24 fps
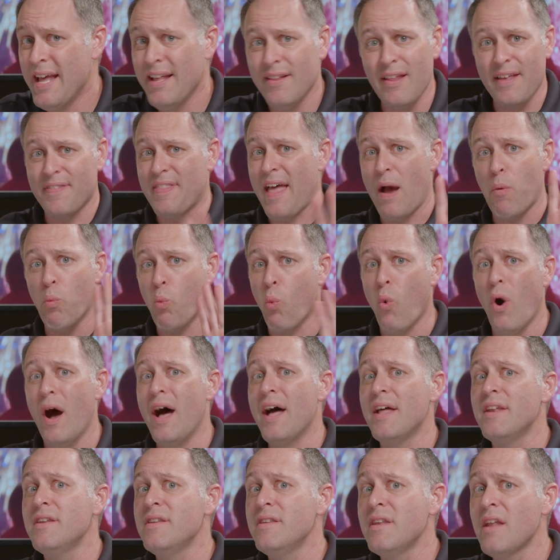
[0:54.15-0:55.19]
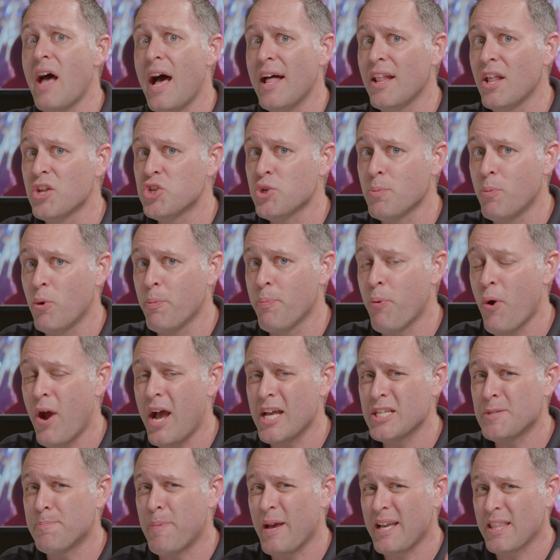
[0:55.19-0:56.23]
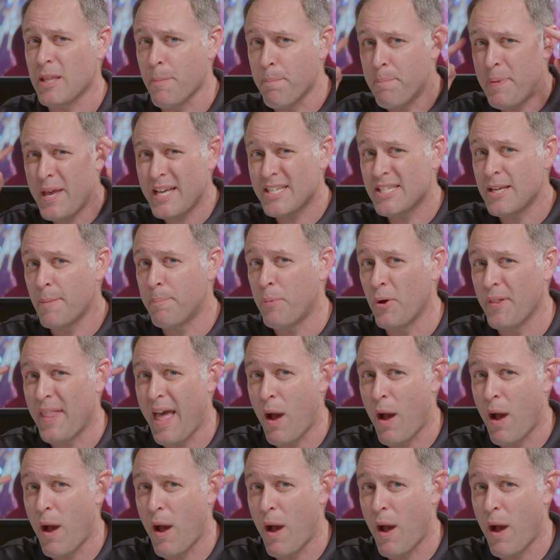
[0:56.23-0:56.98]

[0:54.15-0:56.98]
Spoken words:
like that one knowledgeable prospect that picks up on